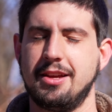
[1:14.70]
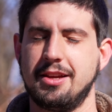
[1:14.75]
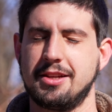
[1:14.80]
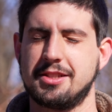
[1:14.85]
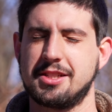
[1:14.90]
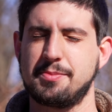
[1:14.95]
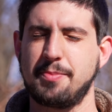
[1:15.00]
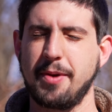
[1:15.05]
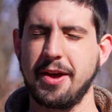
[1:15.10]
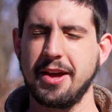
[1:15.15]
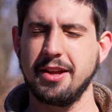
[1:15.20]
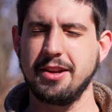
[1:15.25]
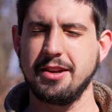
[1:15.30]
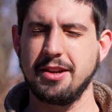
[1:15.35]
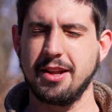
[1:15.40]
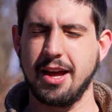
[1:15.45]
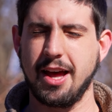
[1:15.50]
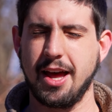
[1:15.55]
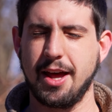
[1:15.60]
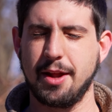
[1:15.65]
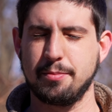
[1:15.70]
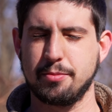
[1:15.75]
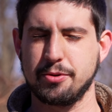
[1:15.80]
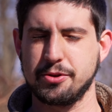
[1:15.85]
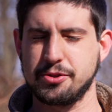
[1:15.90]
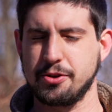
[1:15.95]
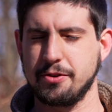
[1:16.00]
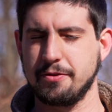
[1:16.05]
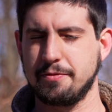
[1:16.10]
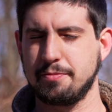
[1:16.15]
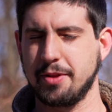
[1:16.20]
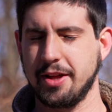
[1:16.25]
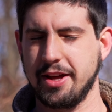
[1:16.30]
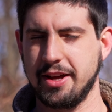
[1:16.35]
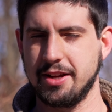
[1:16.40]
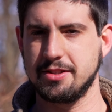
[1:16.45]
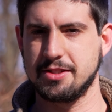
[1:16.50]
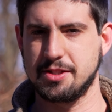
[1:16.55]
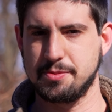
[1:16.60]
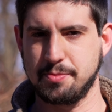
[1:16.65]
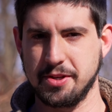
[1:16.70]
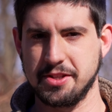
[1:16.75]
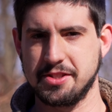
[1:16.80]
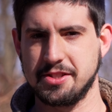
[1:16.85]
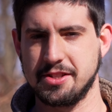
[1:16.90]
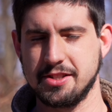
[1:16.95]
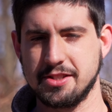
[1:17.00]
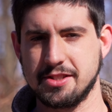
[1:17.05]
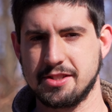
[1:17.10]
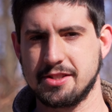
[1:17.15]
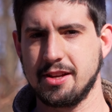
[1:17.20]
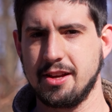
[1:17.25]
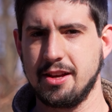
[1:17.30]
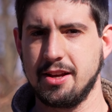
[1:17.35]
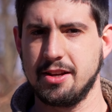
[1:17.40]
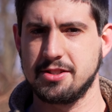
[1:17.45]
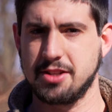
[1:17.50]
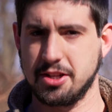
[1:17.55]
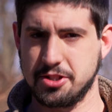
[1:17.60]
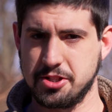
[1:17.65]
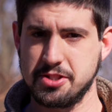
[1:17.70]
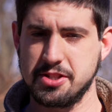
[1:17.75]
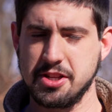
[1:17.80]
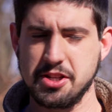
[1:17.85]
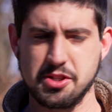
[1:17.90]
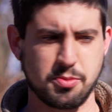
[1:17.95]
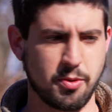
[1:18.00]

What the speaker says: expand and preserve plant species, such as this